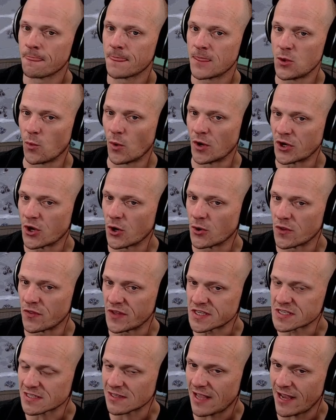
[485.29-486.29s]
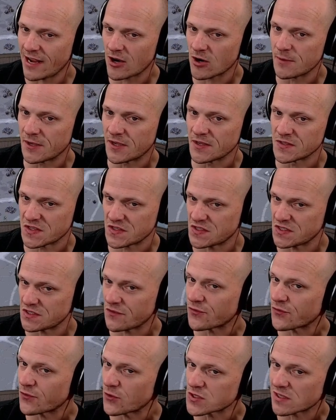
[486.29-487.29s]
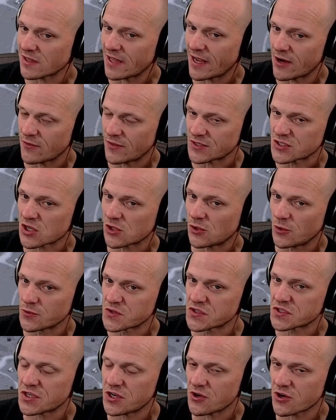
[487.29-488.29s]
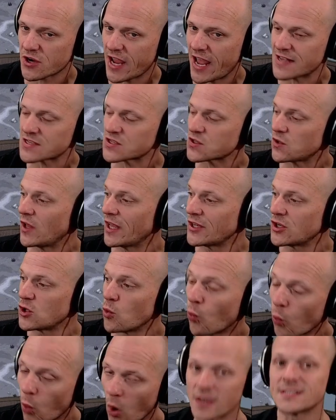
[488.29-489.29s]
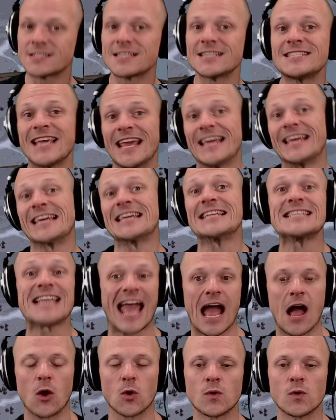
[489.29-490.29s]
You want to go to this layer because this is the first layer that's closest to your castle, and you want to take it down.